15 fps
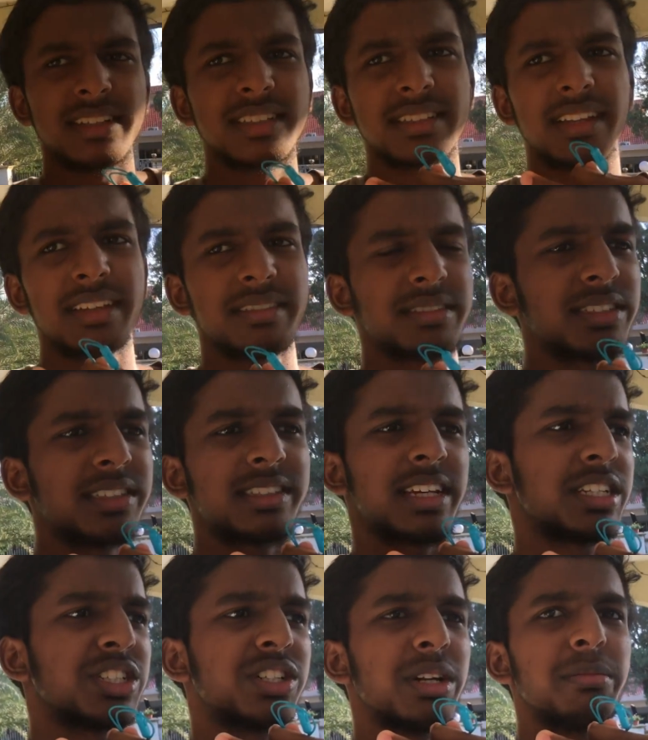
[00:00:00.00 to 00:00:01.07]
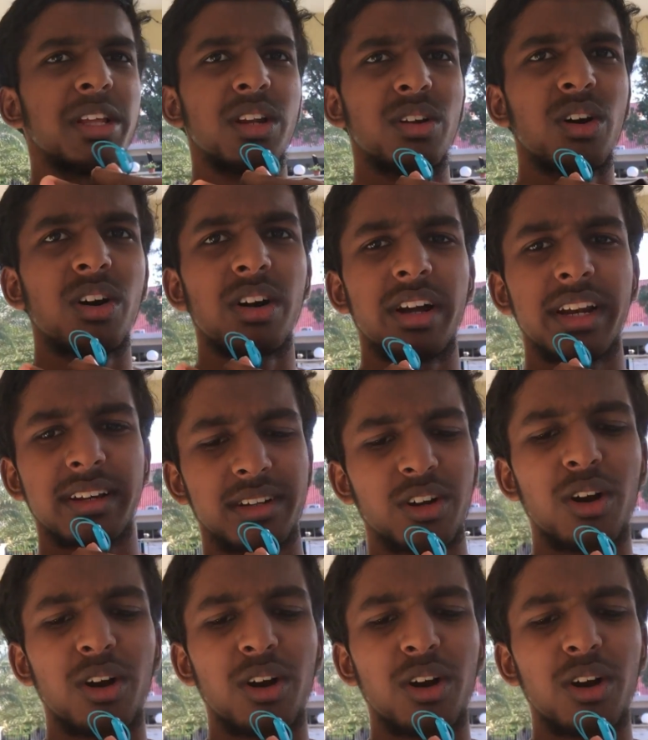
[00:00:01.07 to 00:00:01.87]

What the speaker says: It's like extremely long and